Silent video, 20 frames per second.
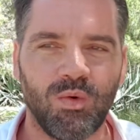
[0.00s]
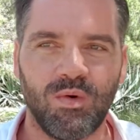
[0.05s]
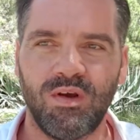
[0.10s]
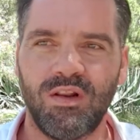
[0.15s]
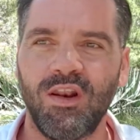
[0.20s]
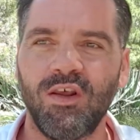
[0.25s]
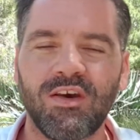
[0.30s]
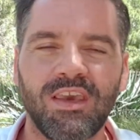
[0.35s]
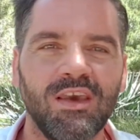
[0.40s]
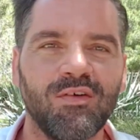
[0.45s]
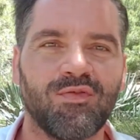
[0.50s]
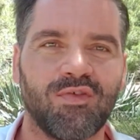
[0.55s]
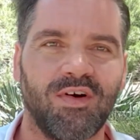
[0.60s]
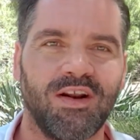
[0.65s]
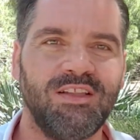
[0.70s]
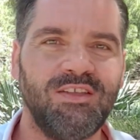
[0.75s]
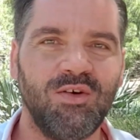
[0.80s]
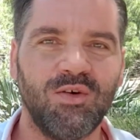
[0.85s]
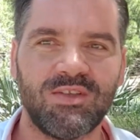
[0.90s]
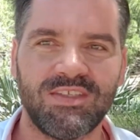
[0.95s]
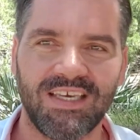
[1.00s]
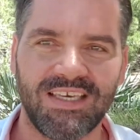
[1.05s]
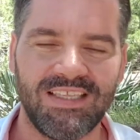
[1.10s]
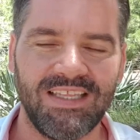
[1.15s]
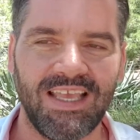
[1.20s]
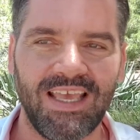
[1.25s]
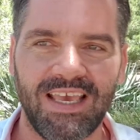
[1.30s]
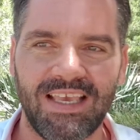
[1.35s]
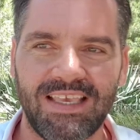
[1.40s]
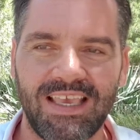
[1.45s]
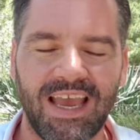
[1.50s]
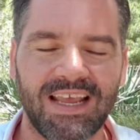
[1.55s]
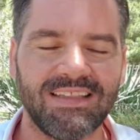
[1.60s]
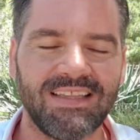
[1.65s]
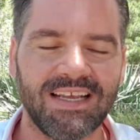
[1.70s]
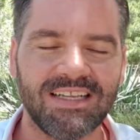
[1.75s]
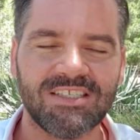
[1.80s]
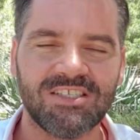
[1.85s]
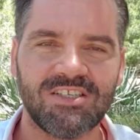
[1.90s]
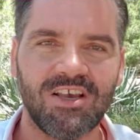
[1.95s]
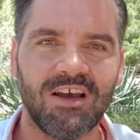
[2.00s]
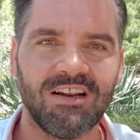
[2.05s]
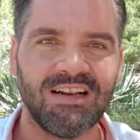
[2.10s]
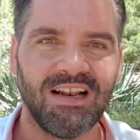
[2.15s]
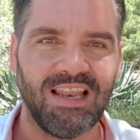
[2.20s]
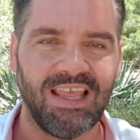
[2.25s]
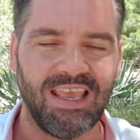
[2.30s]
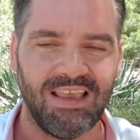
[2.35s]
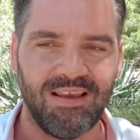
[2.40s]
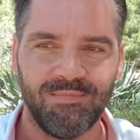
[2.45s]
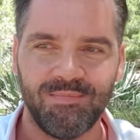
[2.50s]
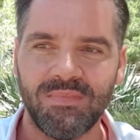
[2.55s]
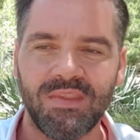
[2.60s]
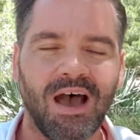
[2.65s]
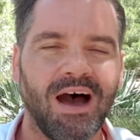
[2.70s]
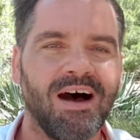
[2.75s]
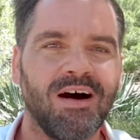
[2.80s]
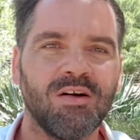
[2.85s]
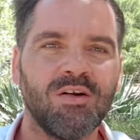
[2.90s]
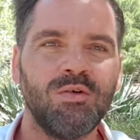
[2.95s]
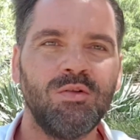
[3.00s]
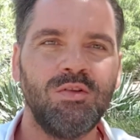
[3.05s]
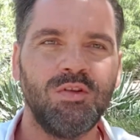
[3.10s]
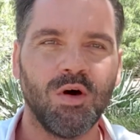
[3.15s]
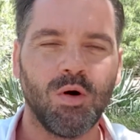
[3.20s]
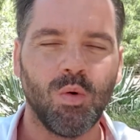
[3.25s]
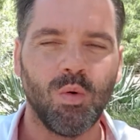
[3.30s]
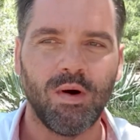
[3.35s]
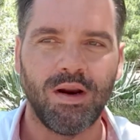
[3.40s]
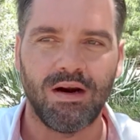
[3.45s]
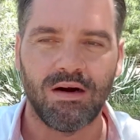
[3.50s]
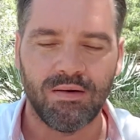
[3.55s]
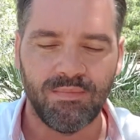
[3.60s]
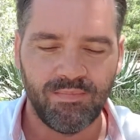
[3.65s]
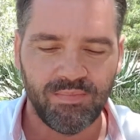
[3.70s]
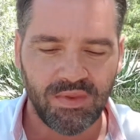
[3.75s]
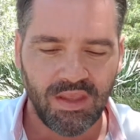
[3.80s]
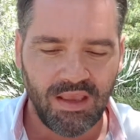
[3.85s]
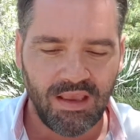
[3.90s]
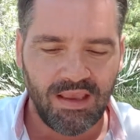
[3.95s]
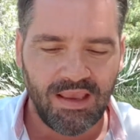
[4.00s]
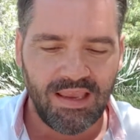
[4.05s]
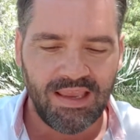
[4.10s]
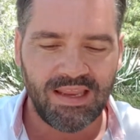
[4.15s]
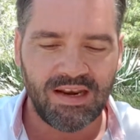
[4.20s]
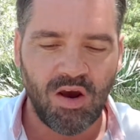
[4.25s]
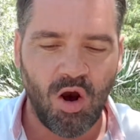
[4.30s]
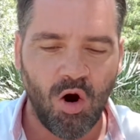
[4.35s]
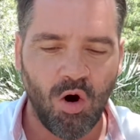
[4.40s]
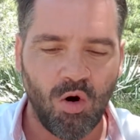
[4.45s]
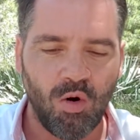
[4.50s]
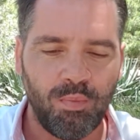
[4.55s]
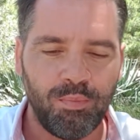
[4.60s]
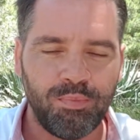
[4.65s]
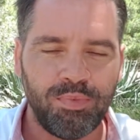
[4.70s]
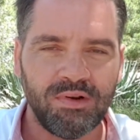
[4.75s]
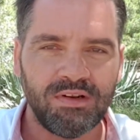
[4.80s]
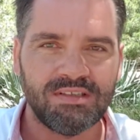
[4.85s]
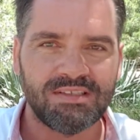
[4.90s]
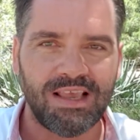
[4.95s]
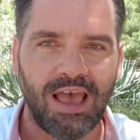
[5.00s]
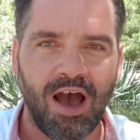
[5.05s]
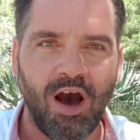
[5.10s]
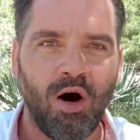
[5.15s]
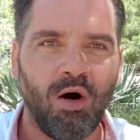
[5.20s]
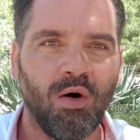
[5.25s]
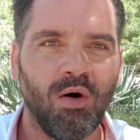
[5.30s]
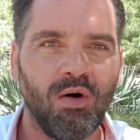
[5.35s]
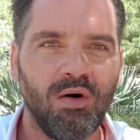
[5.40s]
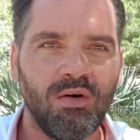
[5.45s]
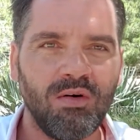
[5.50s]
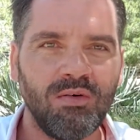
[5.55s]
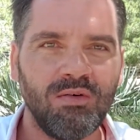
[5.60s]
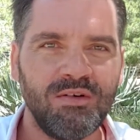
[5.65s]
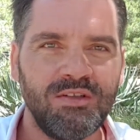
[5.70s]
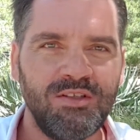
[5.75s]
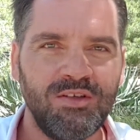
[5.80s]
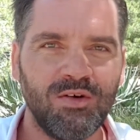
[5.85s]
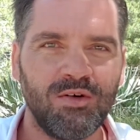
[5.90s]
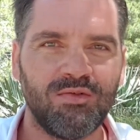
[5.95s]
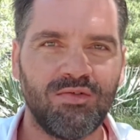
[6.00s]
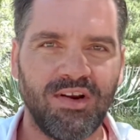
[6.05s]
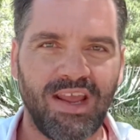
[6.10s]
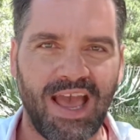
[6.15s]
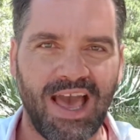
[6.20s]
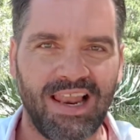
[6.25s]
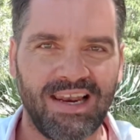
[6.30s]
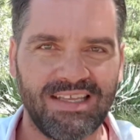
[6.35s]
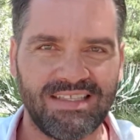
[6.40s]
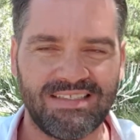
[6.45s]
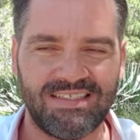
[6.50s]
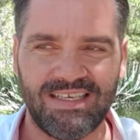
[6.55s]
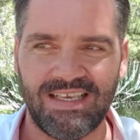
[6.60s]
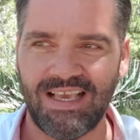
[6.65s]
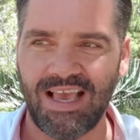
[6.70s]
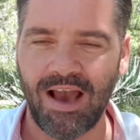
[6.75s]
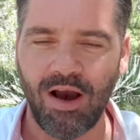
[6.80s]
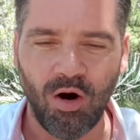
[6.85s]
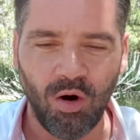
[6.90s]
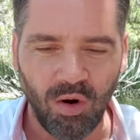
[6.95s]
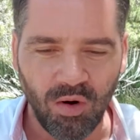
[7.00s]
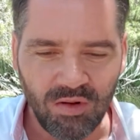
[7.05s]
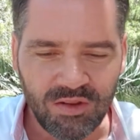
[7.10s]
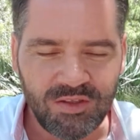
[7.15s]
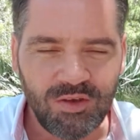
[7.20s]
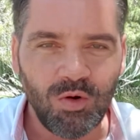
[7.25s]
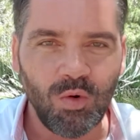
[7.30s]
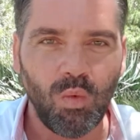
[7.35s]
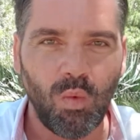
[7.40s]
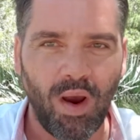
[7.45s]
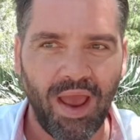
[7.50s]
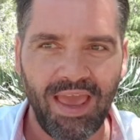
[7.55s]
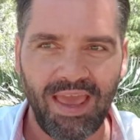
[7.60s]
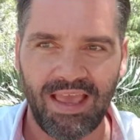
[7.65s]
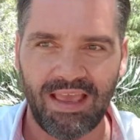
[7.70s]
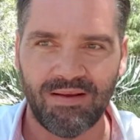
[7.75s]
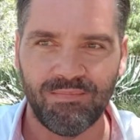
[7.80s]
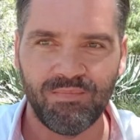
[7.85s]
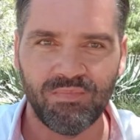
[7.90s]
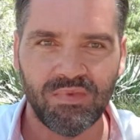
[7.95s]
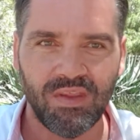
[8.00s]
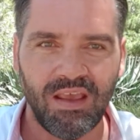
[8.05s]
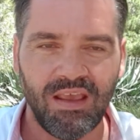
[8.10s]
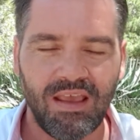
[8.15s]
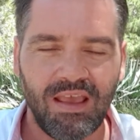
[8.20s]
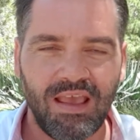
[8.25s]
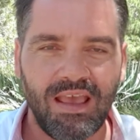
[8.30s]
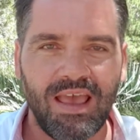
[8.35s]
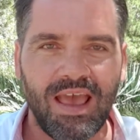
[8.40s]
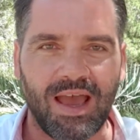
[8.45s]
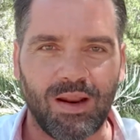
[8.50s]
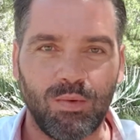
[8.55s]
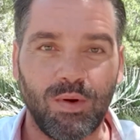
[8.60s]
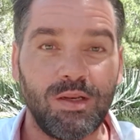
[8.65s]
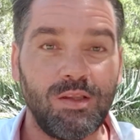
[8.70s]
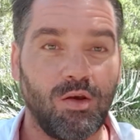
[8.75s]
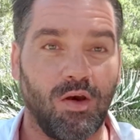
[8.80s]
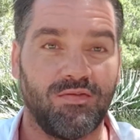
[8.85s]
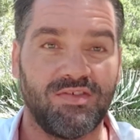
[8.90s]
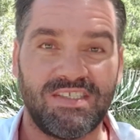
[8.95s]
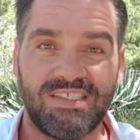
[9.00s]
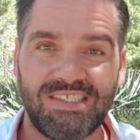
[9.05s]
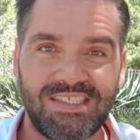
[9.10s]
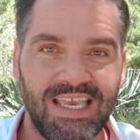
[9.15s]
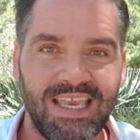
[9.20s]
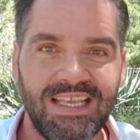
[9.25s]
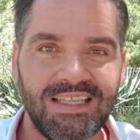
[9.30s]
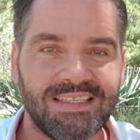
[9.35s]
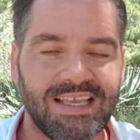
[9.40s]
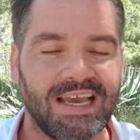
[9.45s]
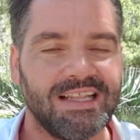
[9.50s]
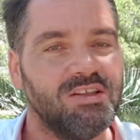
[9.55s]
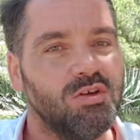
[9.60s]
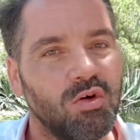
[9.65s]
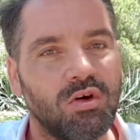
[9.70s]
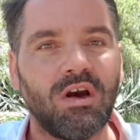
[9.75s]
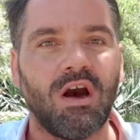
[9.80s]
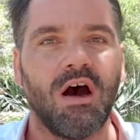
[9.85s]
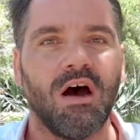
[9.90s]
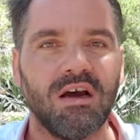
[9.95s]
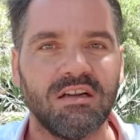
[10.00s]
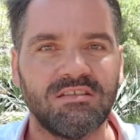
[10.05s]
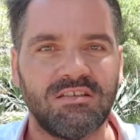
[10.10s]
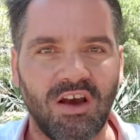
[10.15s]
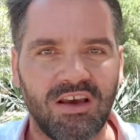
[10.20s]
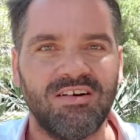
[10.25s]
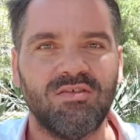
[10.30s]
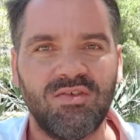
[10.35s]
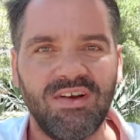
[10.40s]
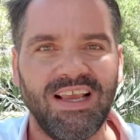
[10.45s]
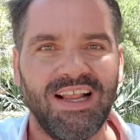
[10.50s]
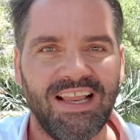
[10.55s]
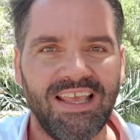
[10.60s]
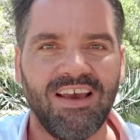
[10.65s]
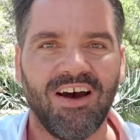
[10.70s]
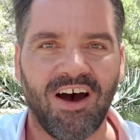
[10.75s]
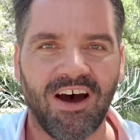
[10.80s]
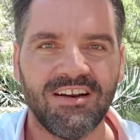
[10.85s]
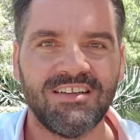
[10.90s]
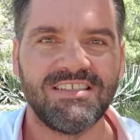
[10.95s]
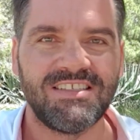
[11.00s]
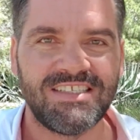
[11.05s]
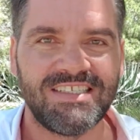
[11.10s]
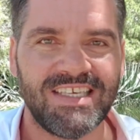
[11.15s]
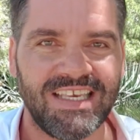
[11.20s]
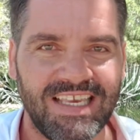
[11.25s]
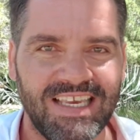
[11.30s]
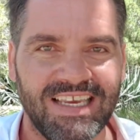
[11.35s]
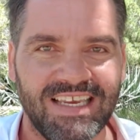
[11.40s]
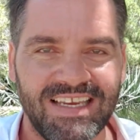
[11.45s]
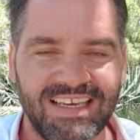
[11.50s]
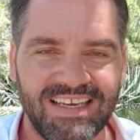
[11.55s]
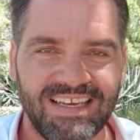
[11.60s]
looking for a new technique, and then suddenly, out of nowhere, it opens a whole new reality, a whole new way. And when you have seen that, you can't really unsee